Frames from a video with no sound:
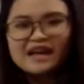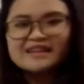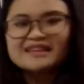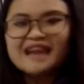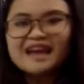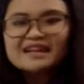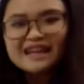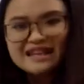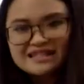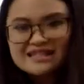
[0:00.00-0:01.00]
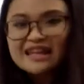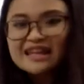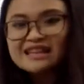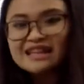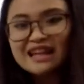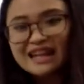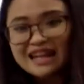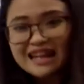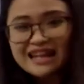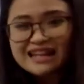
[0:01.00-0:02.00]
and then in
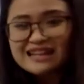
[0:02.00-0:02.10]
the